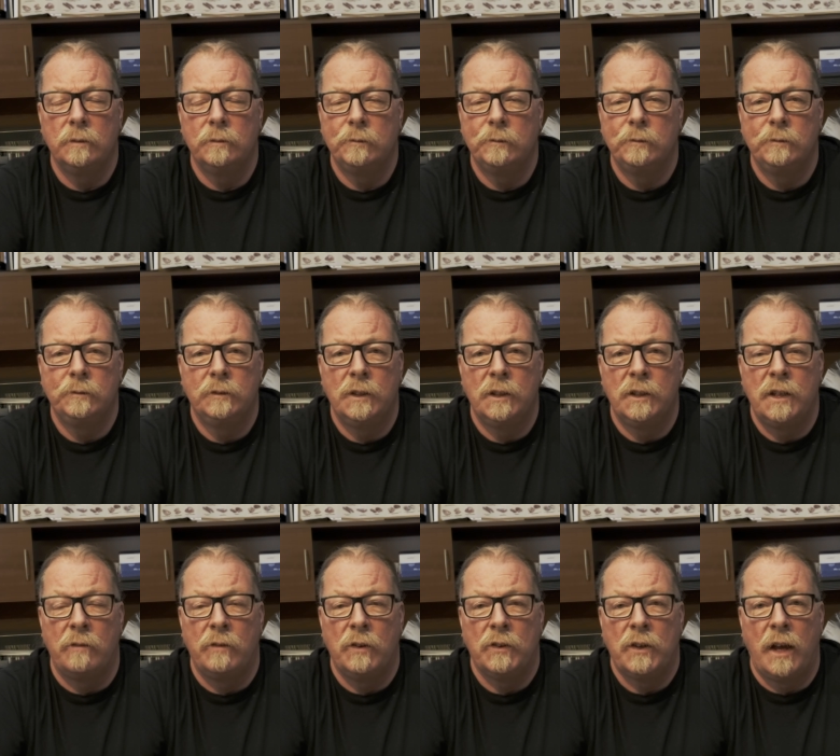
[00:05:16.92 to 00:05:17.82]
the
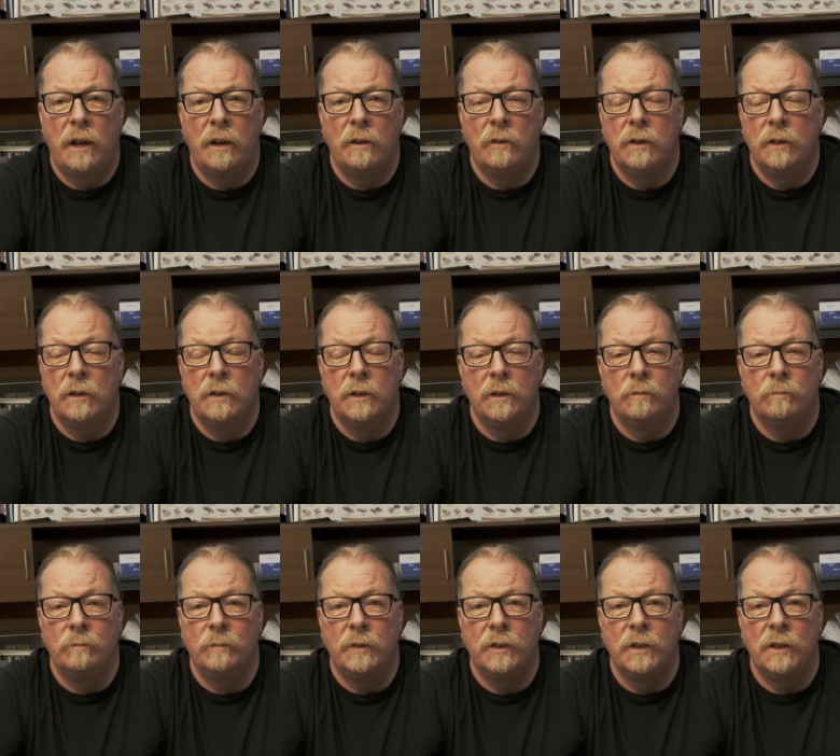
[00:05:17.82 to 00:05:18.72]
devil's the the,
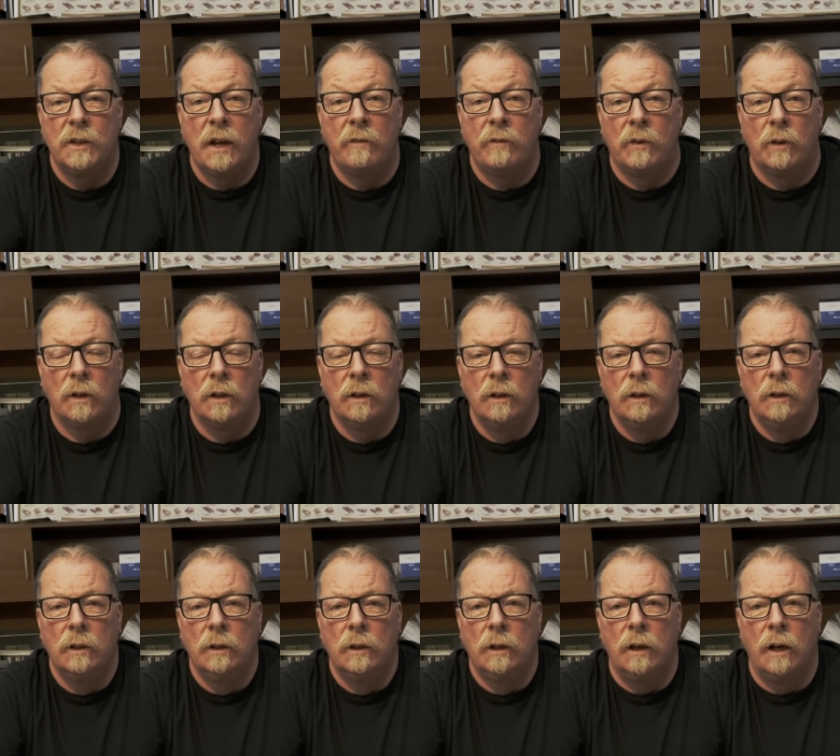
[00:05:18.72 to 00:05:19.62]
the devil,
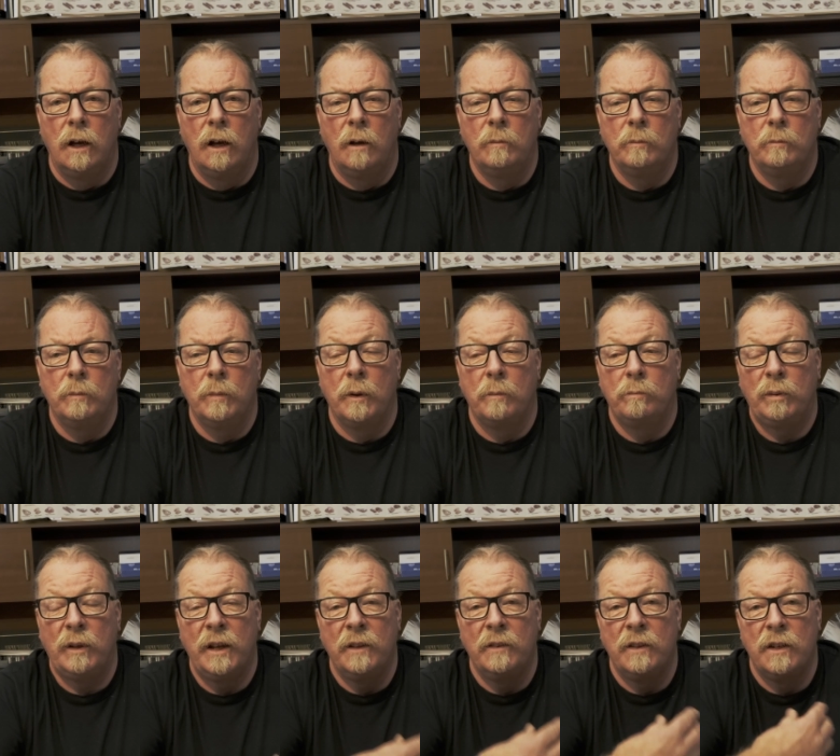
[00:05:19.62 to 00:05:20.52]
um, but
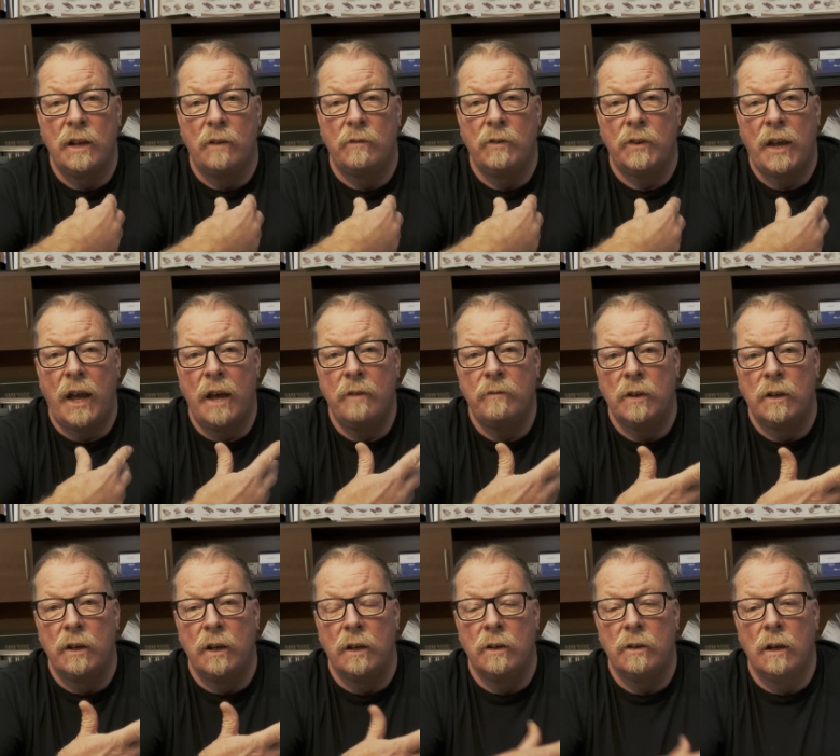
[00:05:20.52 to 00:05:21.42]
playing the devil's
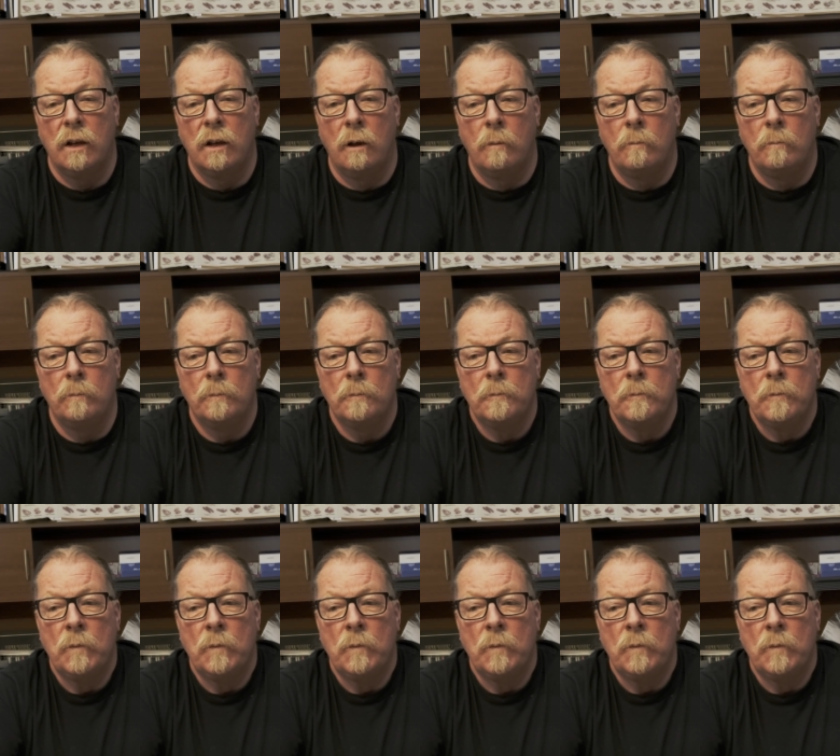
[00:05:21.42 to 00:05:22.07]
advocate, um,